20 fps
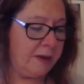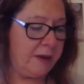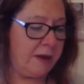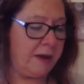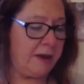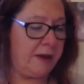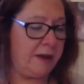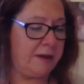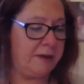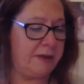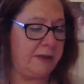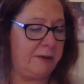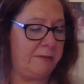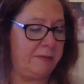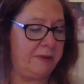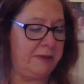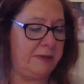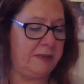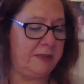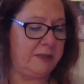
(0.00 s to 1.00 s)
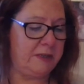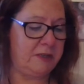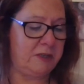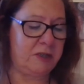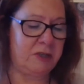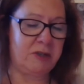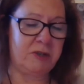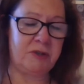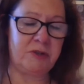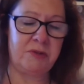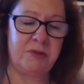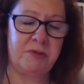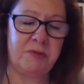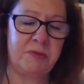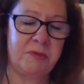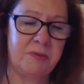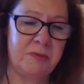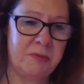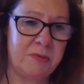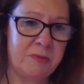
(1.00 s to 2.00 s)
that we need to
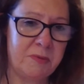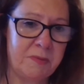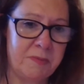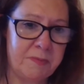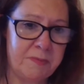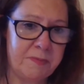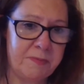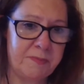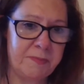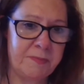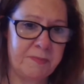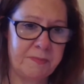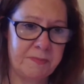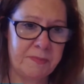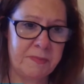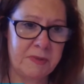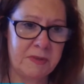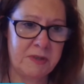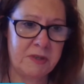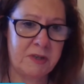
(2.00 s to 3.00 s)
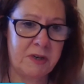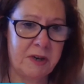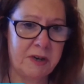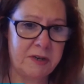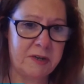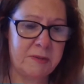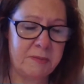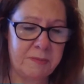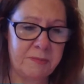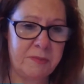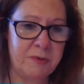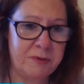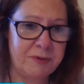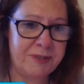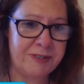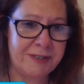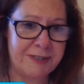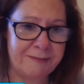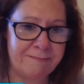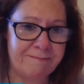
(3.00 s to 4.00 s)
start
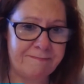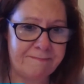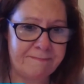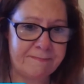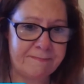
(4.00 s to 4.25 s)
boosting.